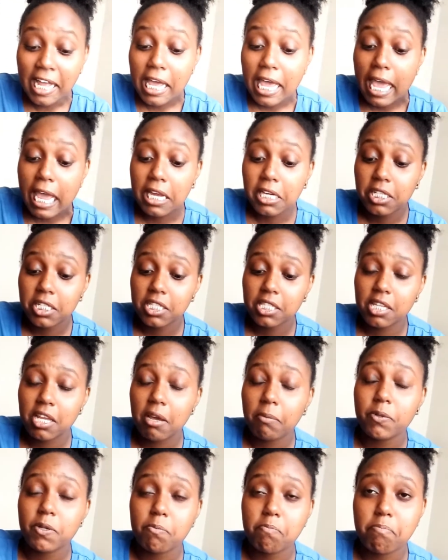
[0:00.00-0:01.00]
and
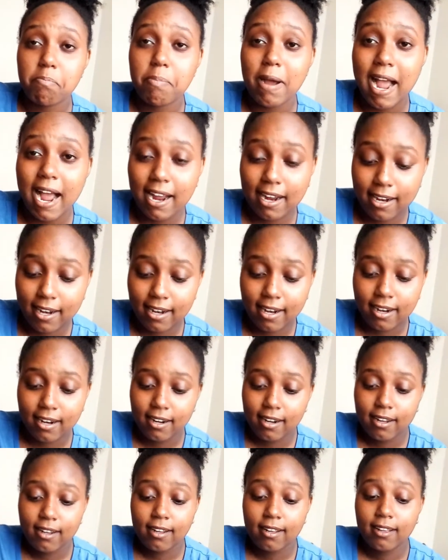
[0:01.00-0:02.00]
stepped back,
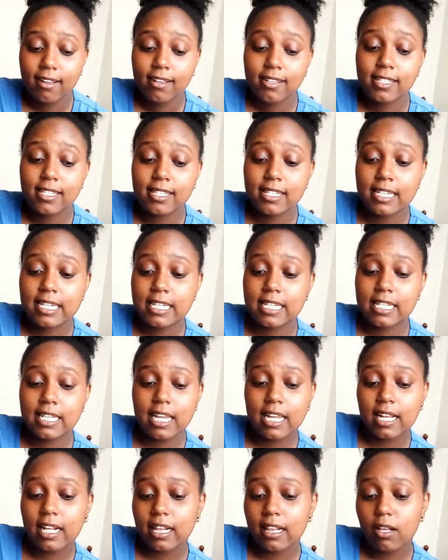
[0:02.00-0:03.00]

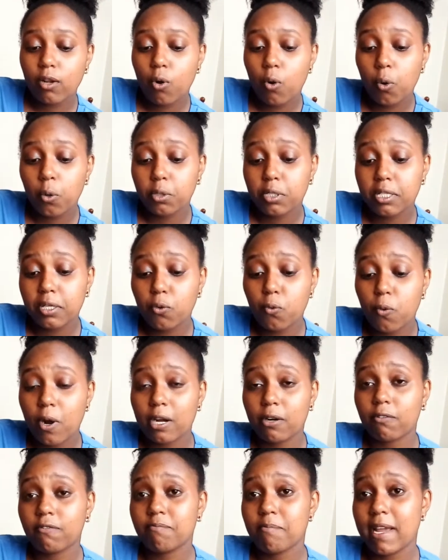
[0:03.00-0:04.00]
still holding one
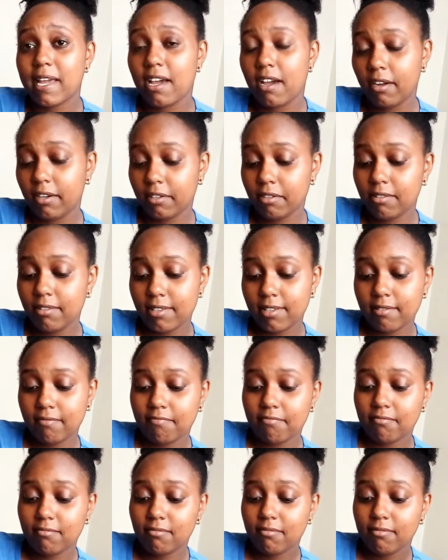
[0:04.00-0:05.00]
of my hands,
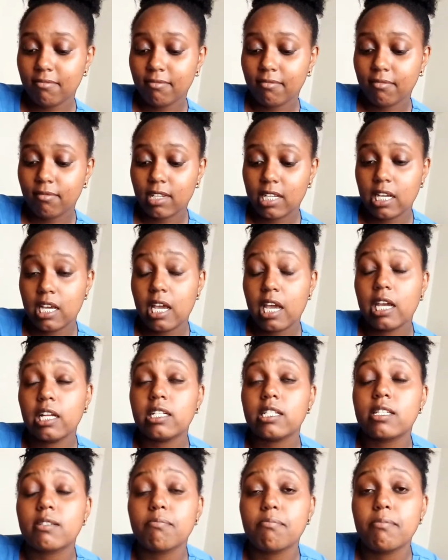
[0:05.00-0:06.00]
and
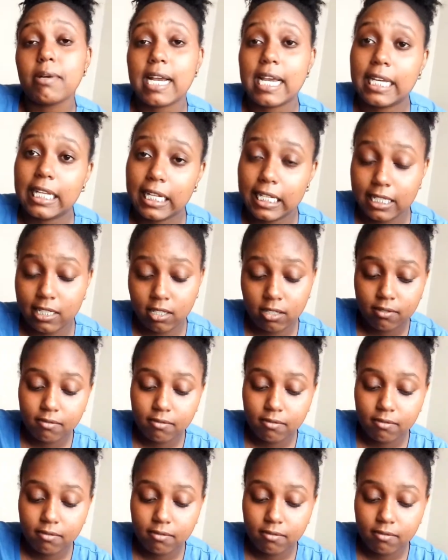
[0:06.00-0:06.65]
smiled.